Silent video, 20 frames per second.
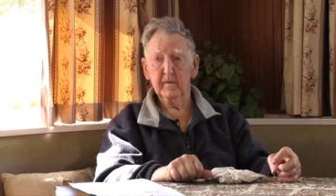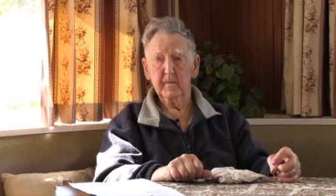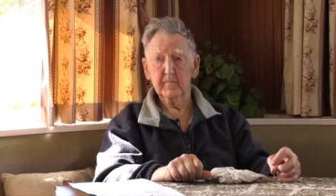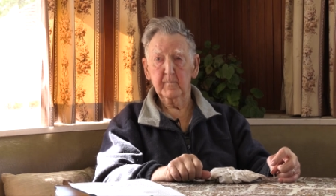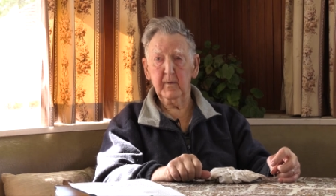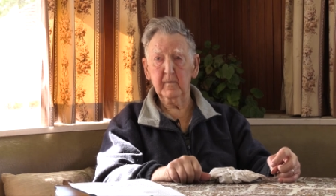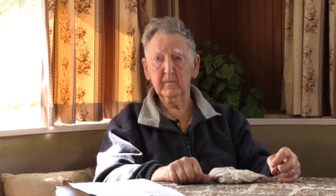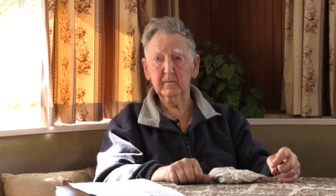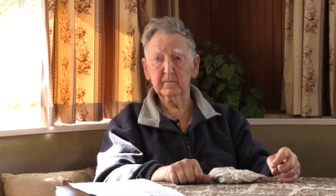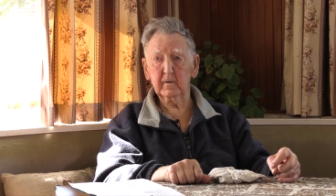
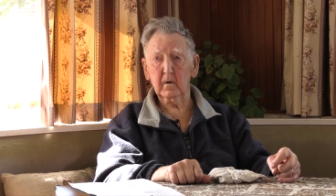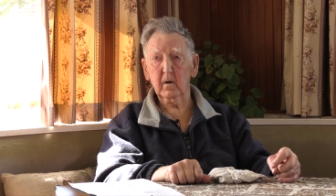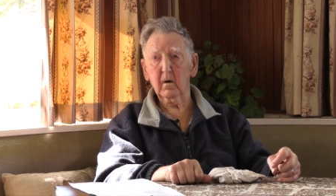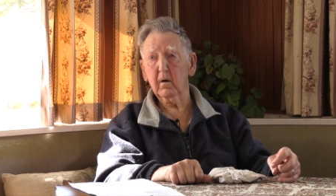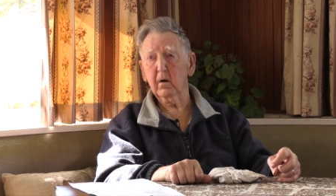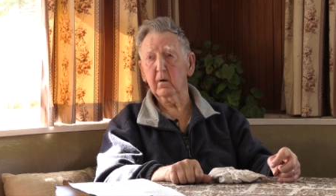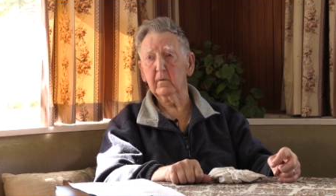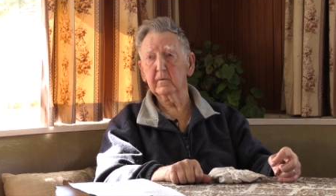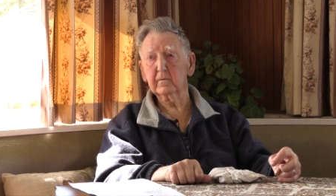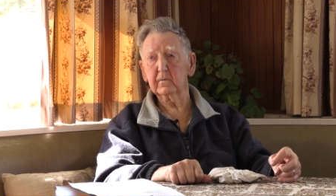People say,
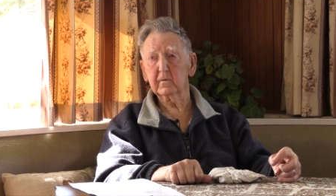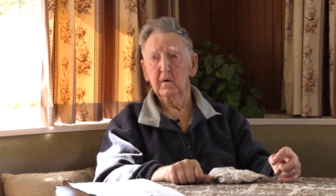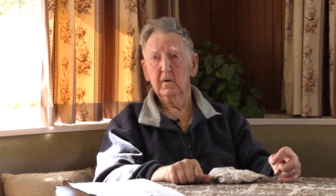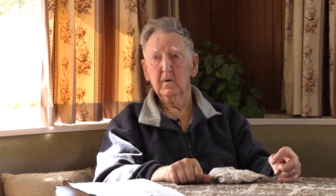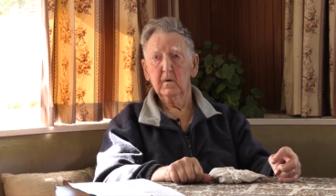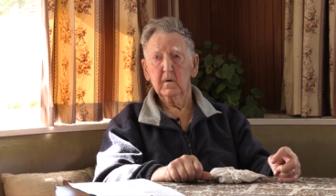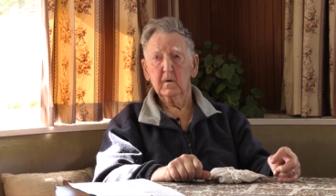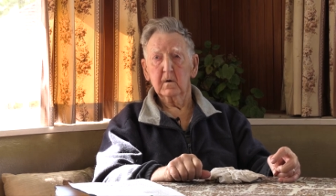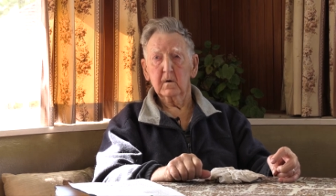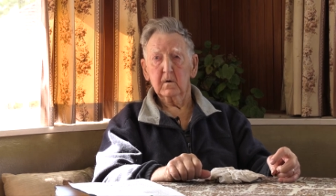oh, you've
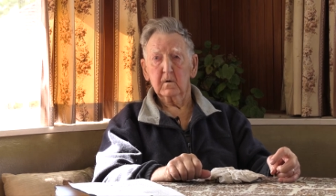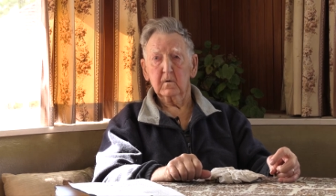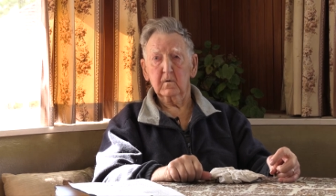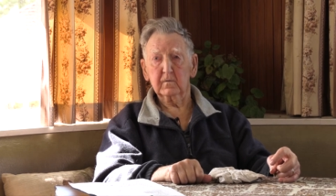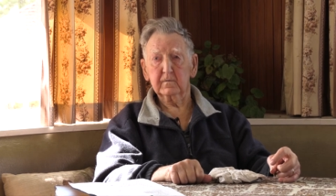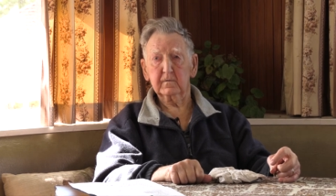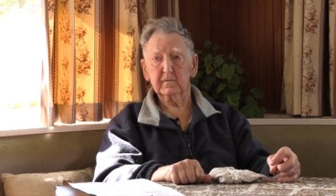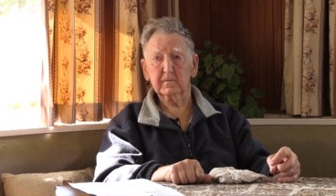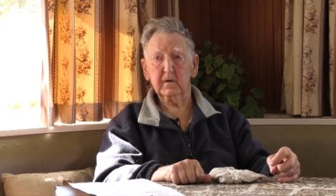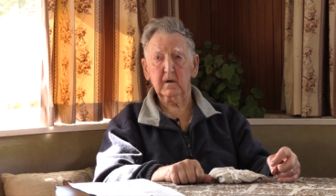got
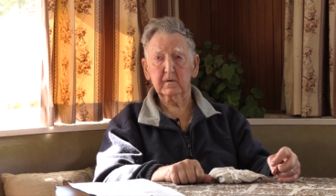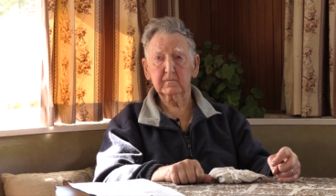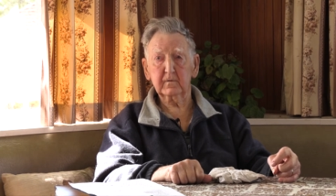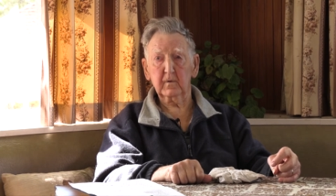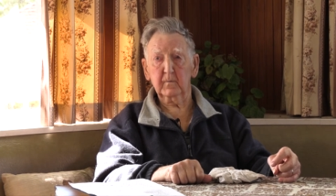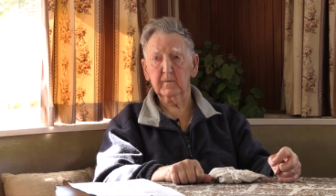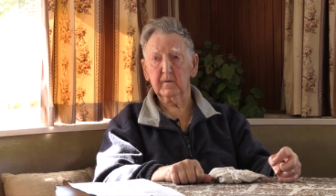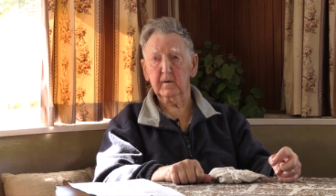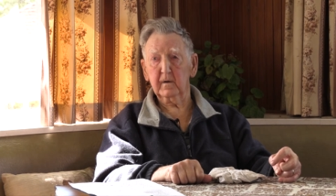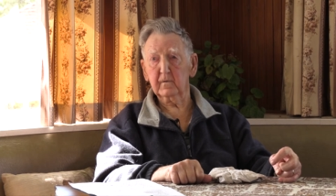to take
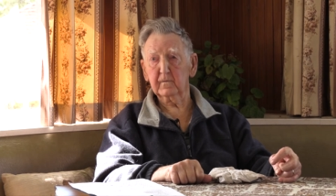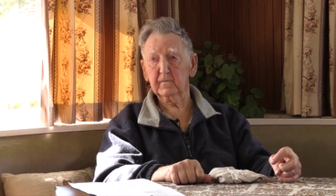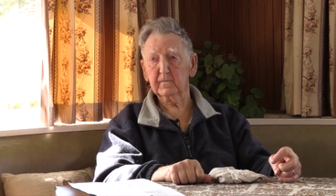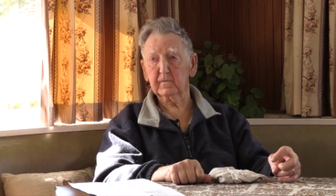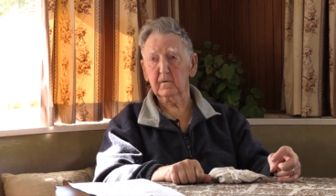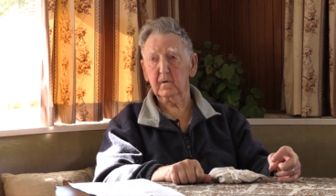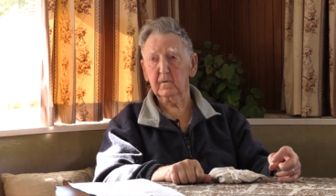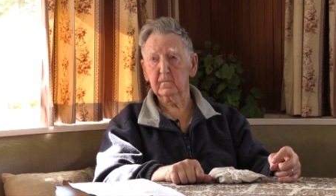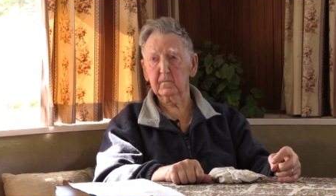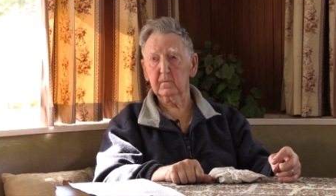somebody else
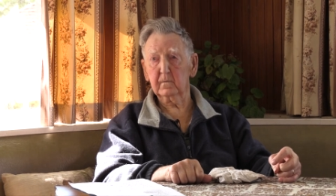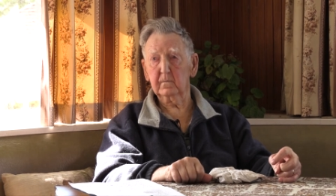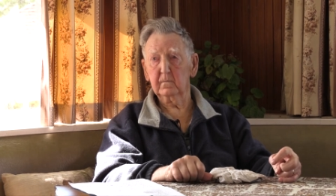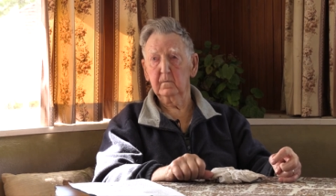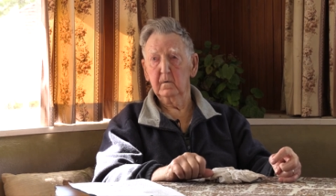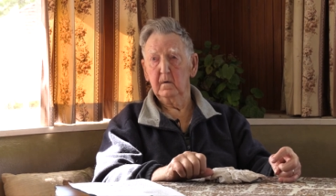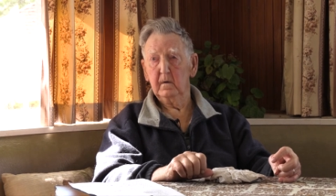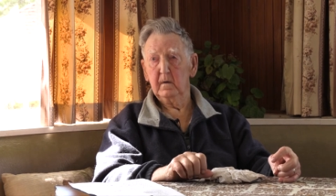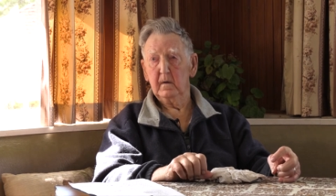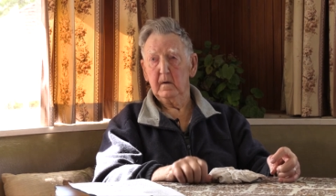on
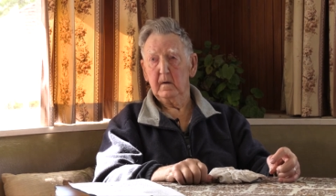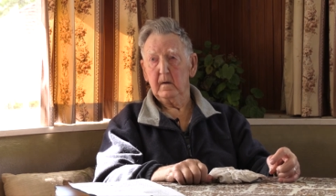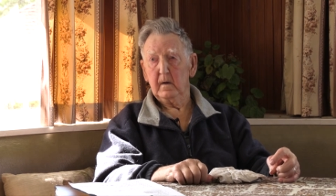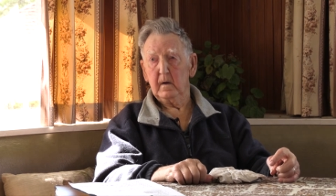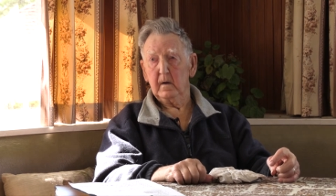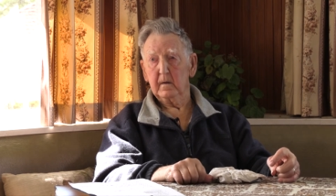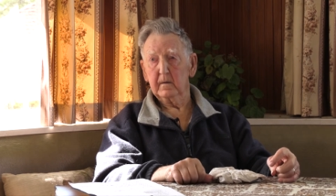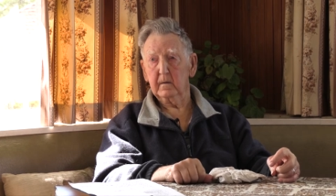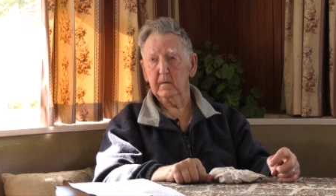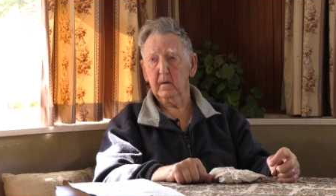
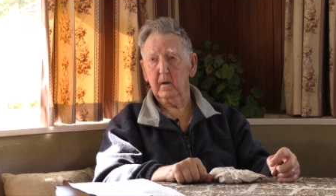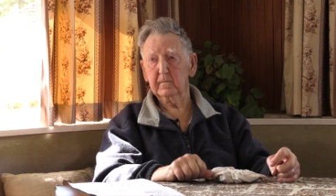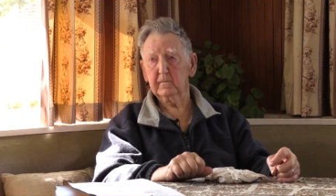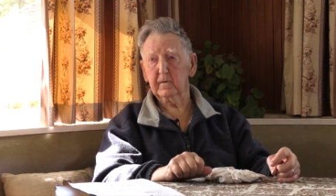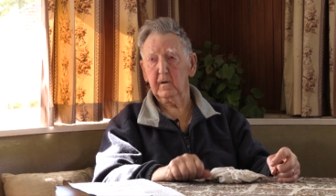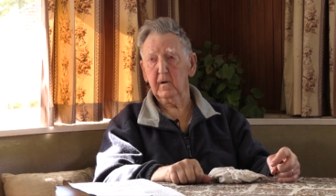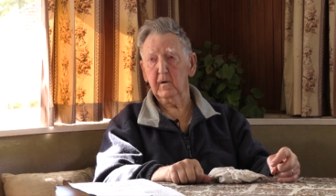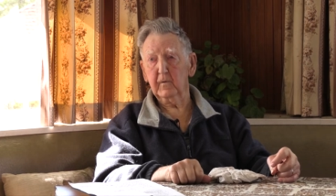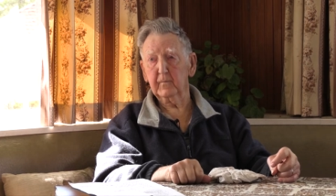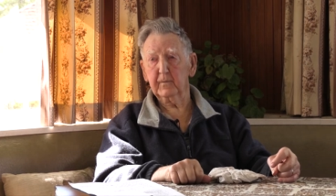and, to
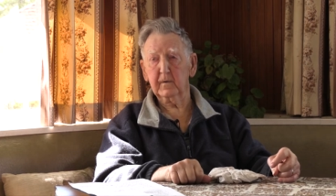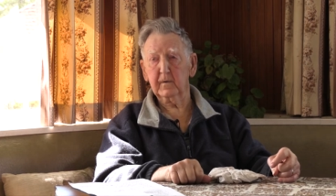help